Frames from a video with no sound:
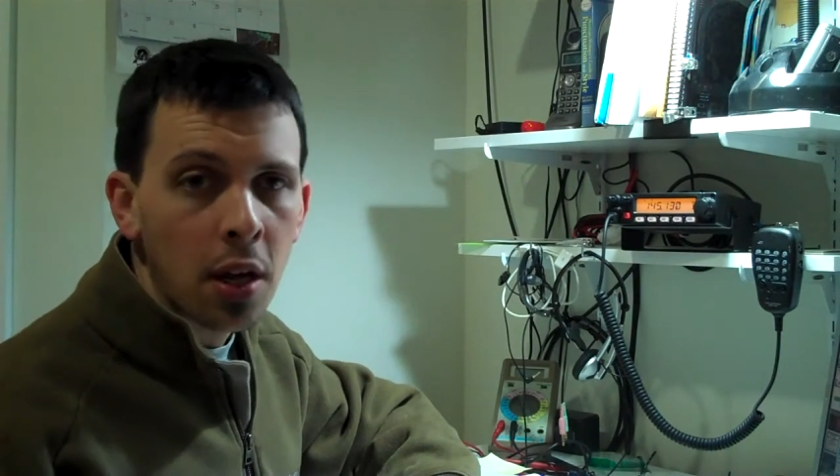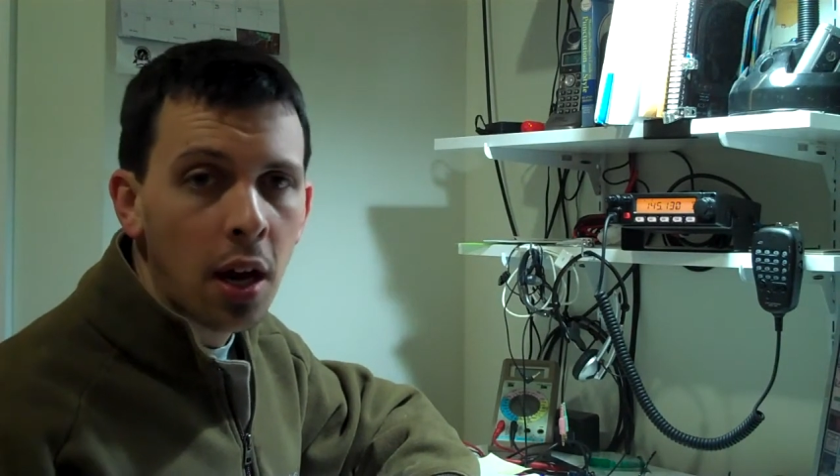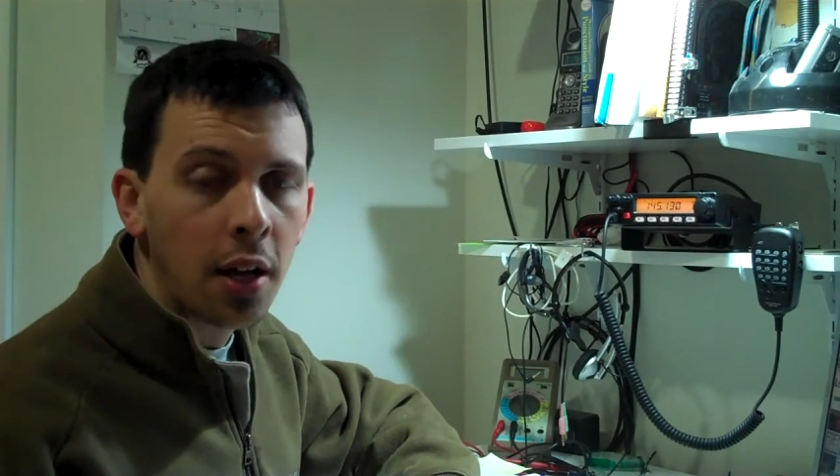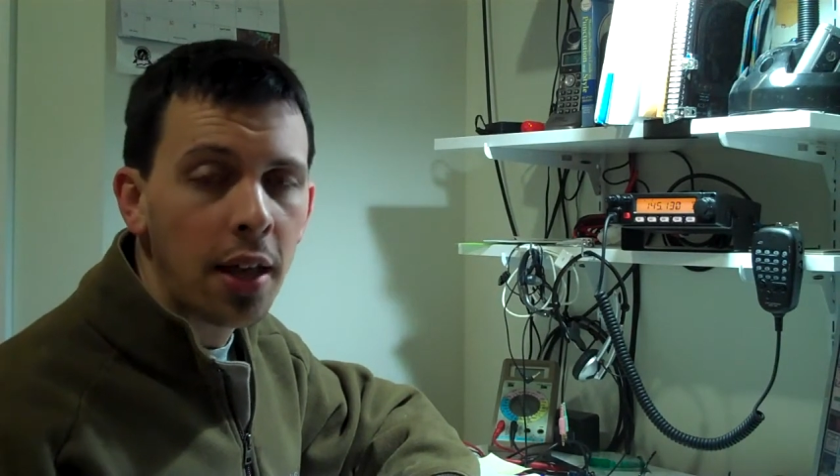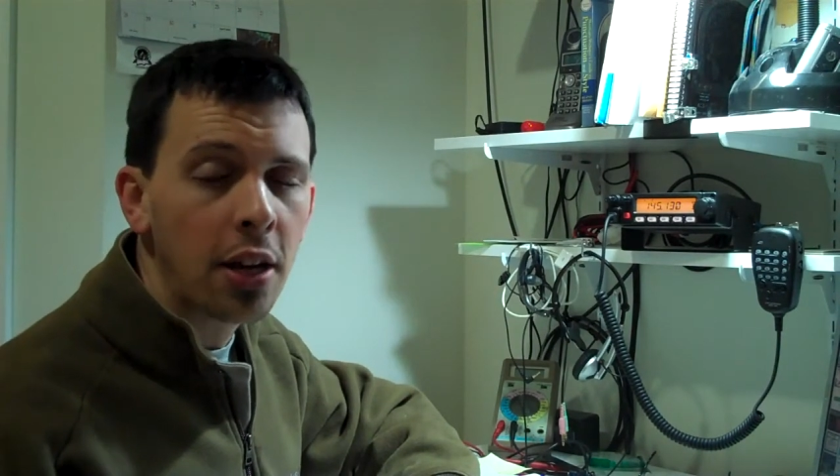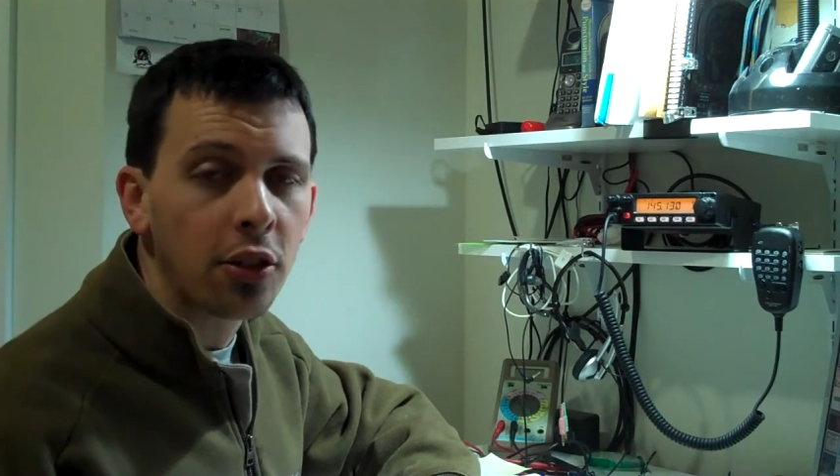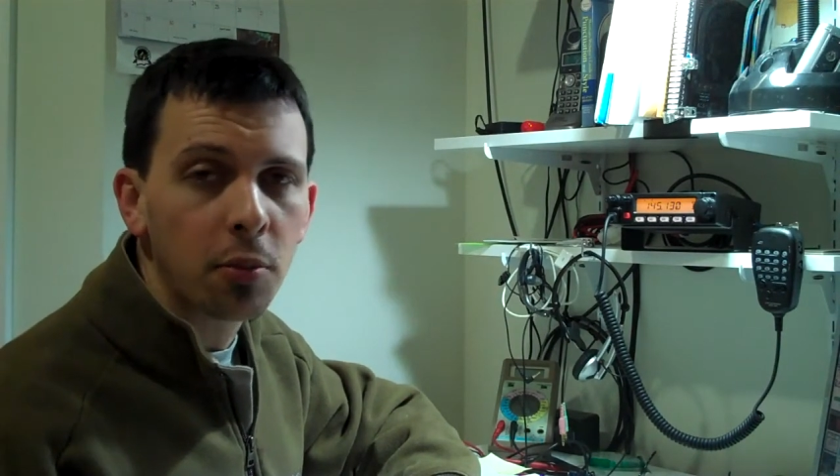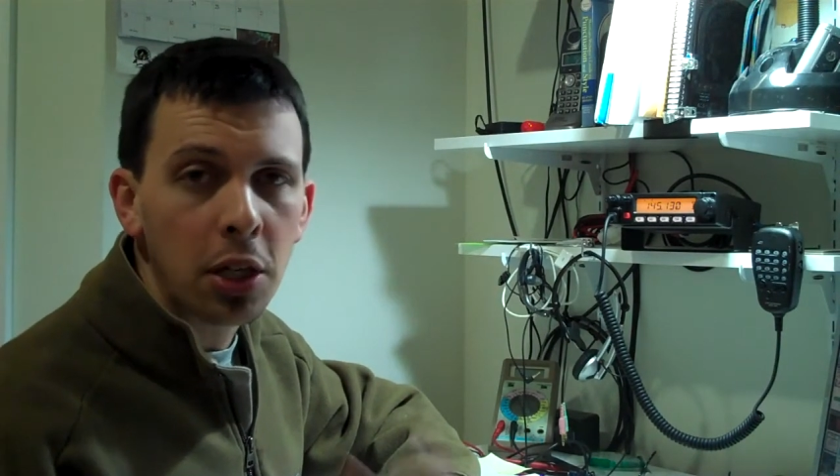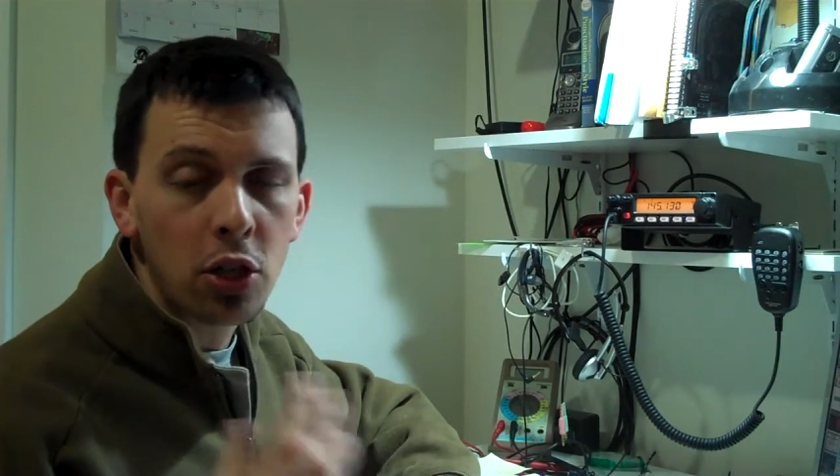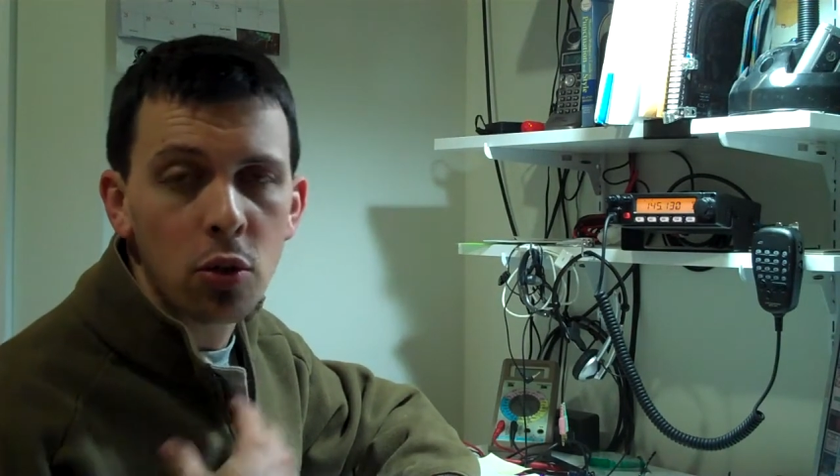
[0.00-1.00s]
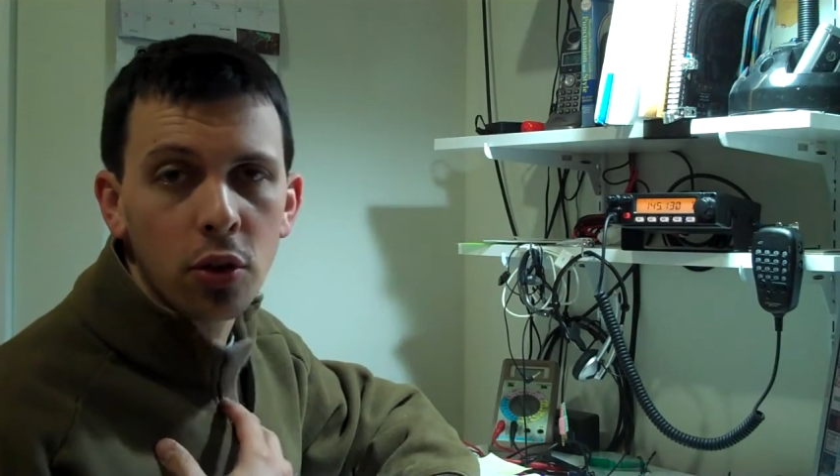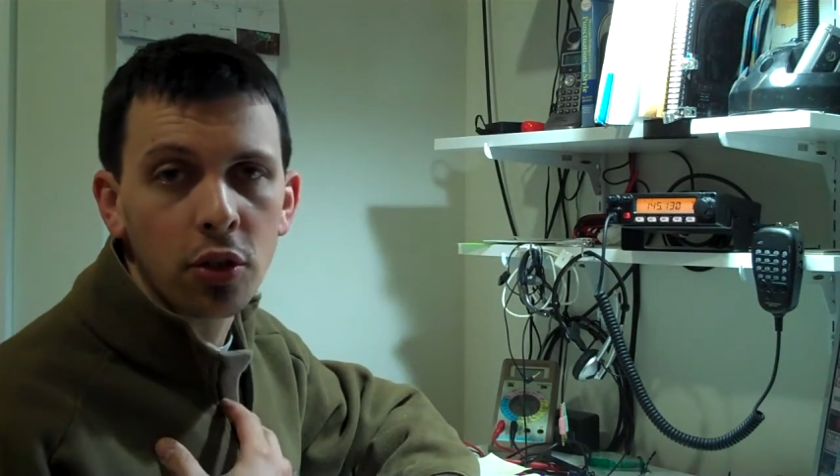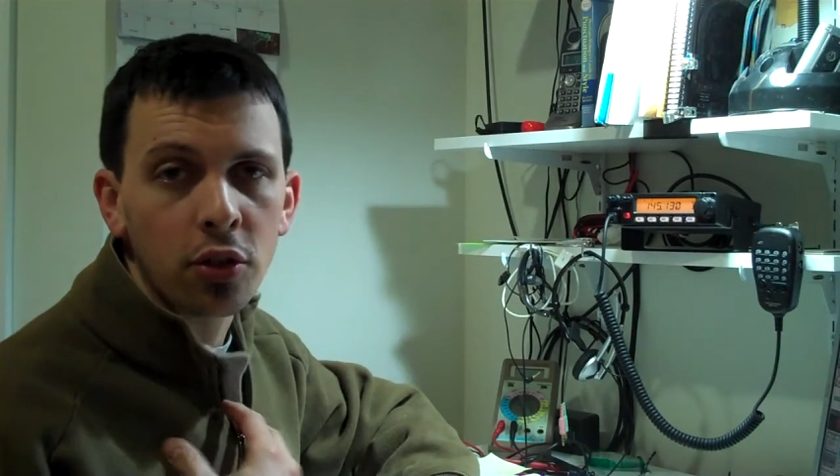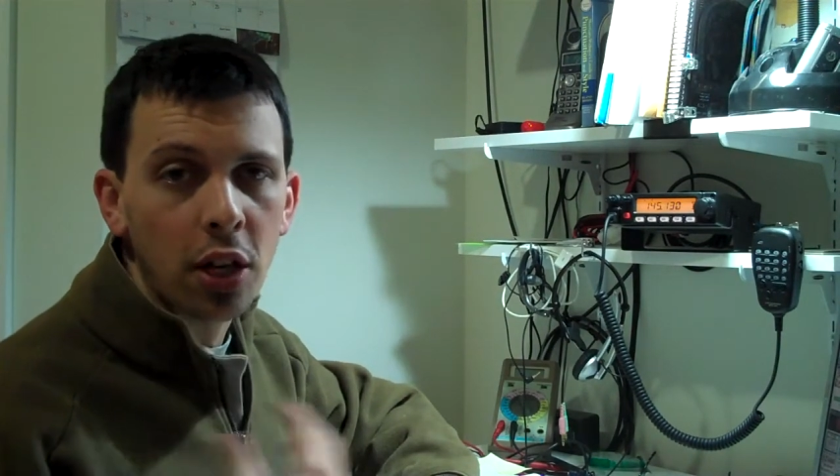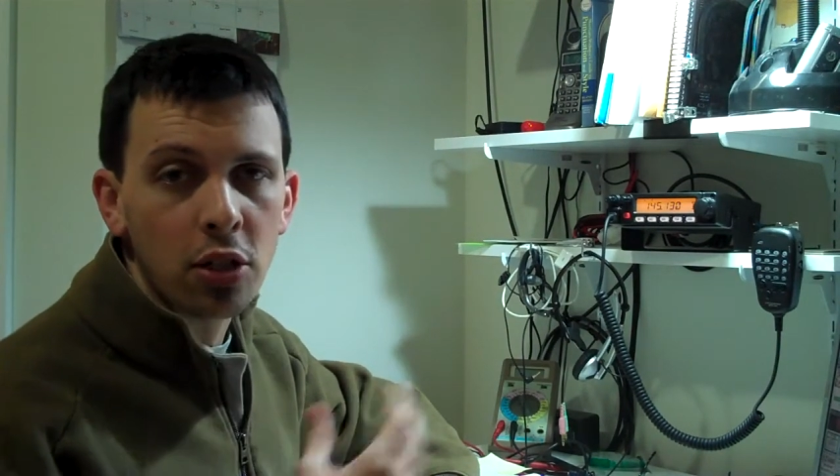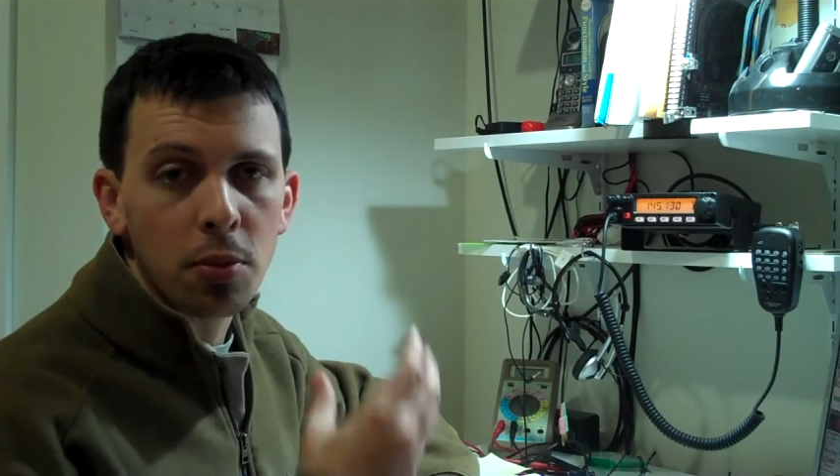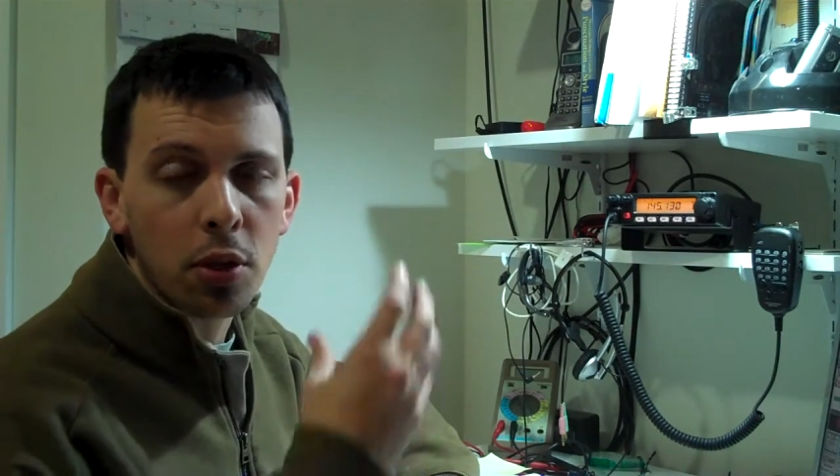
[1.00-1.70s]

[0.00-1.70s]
That doesn't mean you as a station,